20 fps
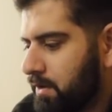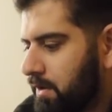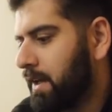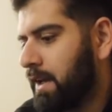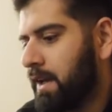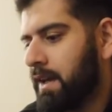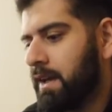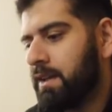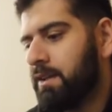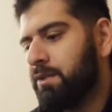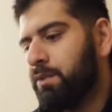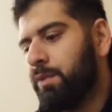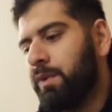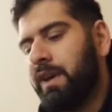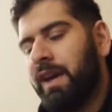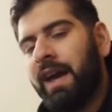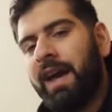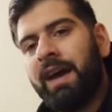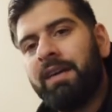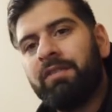And we
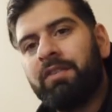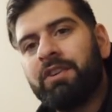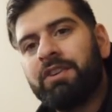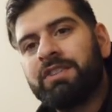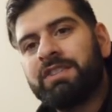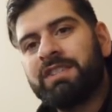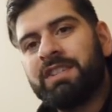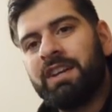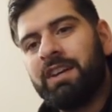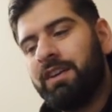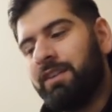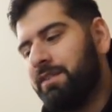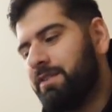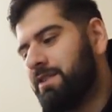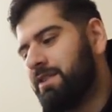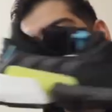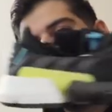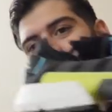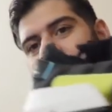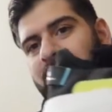have
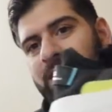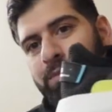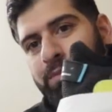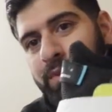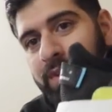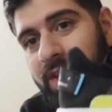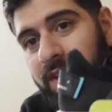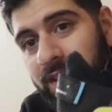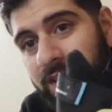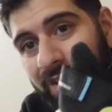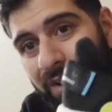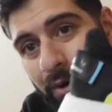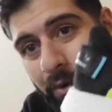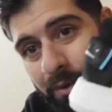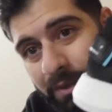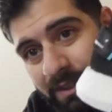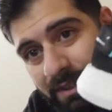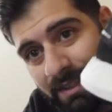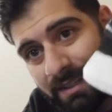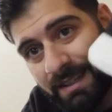ourselves the
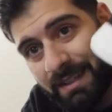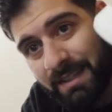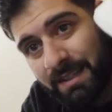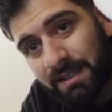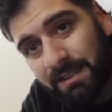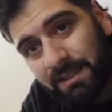POD